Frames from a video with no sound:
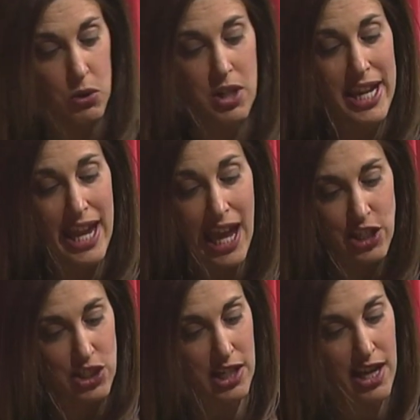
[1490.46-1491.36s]
or
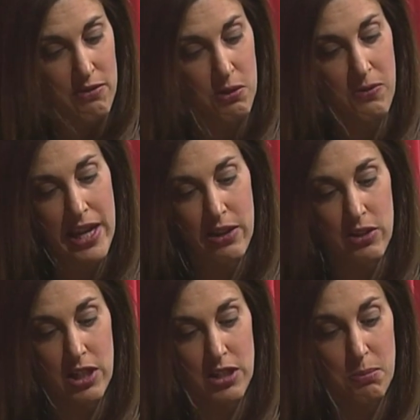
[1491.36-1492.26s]
gadget have you
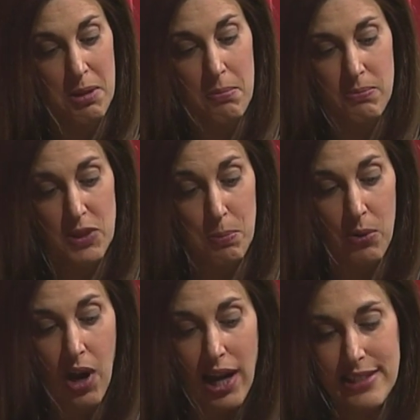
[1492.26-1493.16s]
found to be
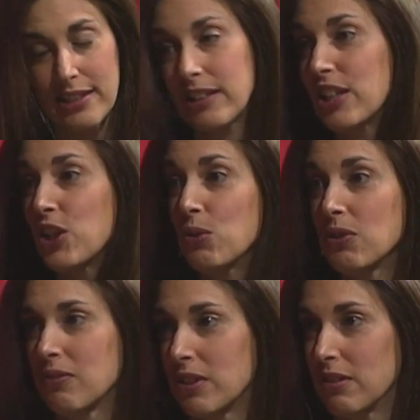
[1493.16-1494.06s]
surprisingly
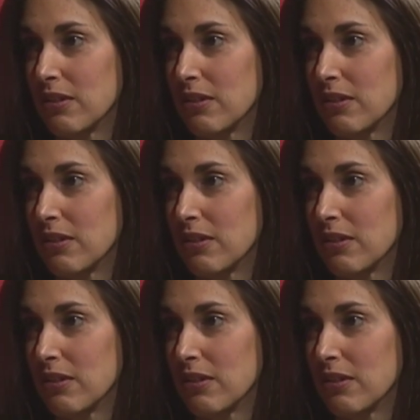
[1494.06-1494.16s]
useful?